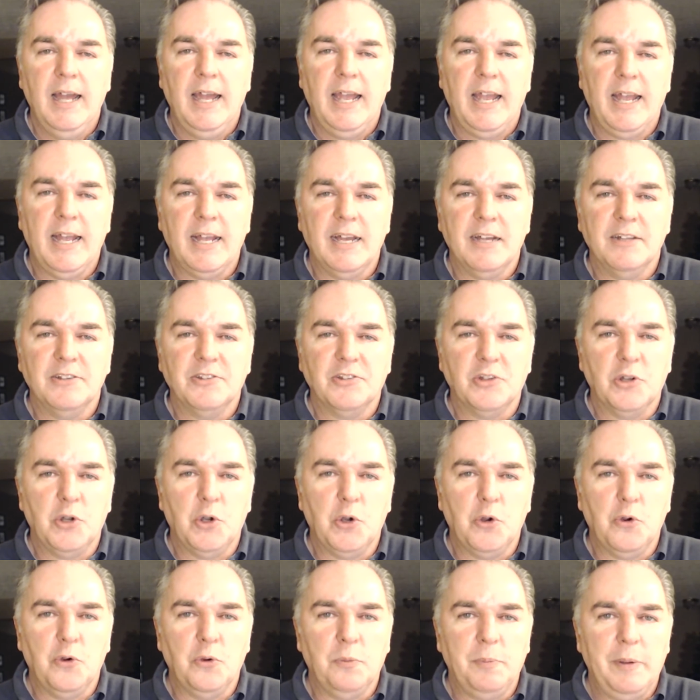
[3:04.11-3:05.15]
And
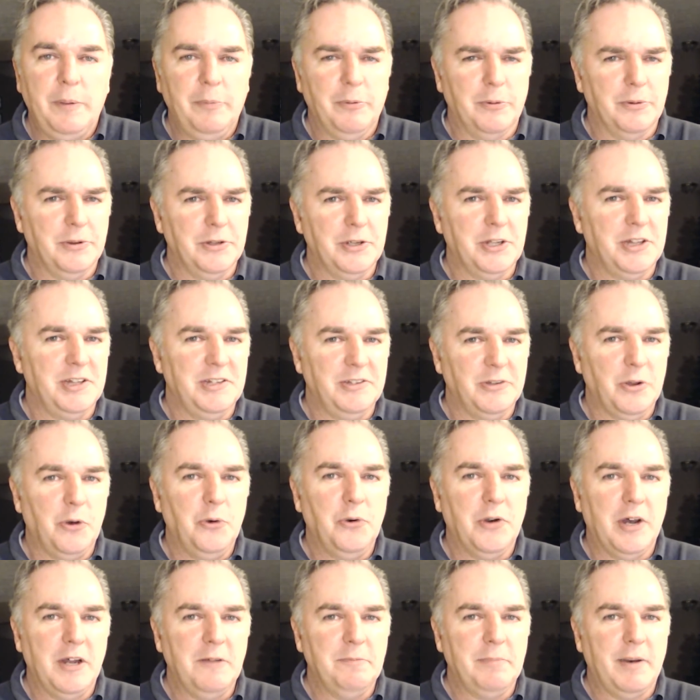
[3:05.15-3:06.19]
so people look at these whole
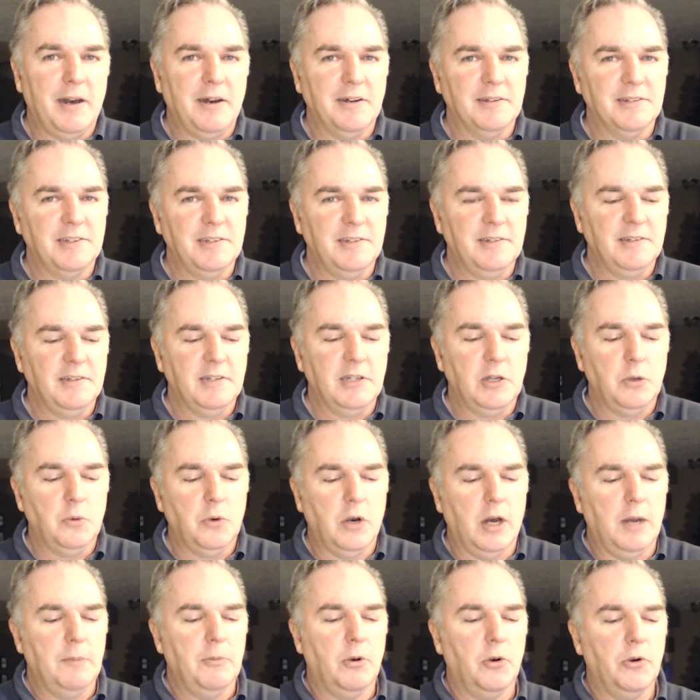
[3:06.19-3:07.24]
life policies and go, well,
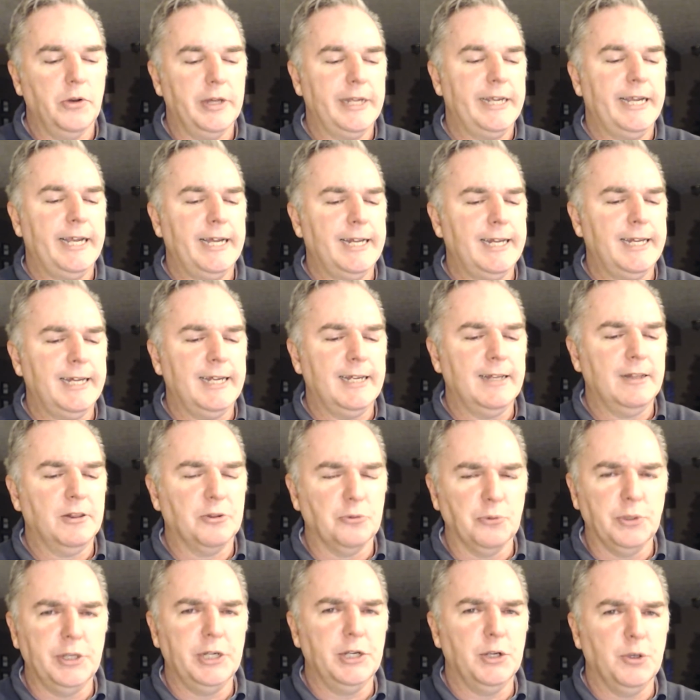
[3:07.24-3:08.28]
I'm only getting
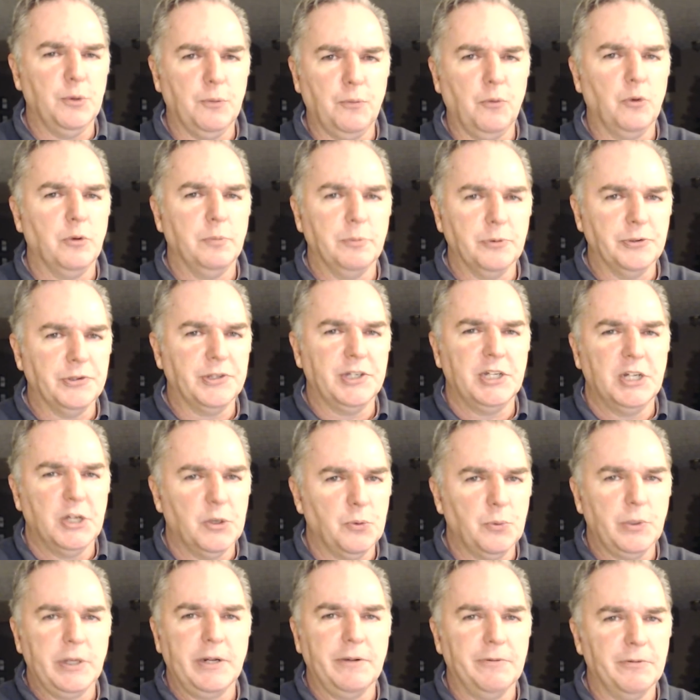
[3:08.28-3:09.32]
3 or 4% or
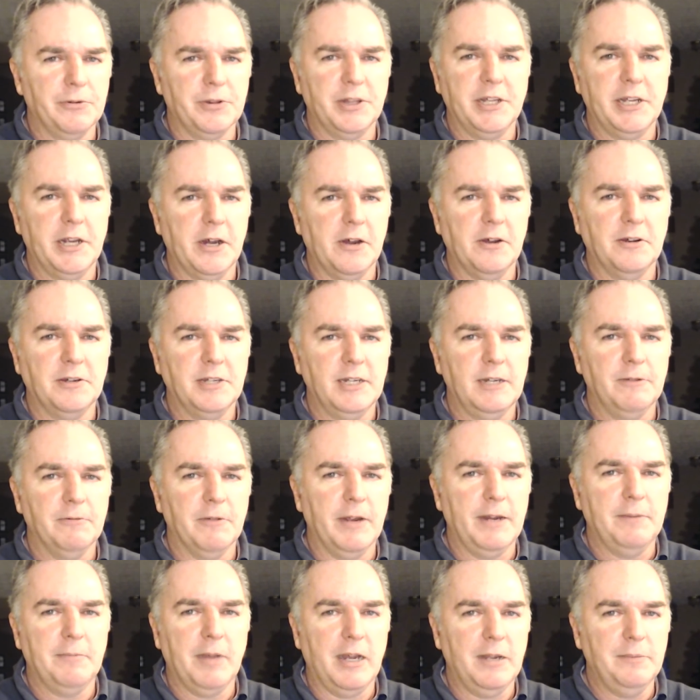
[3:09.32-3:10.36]
whatever the guarantee
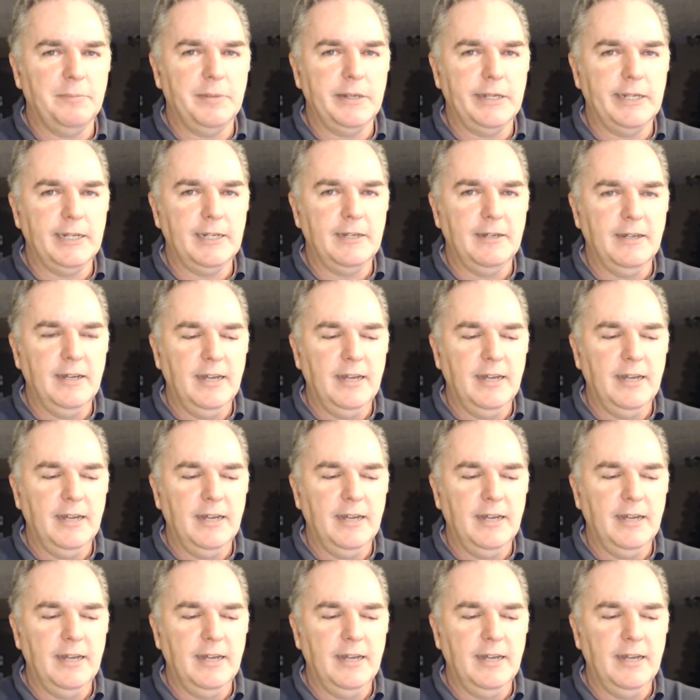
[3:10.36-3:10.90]
rate might be.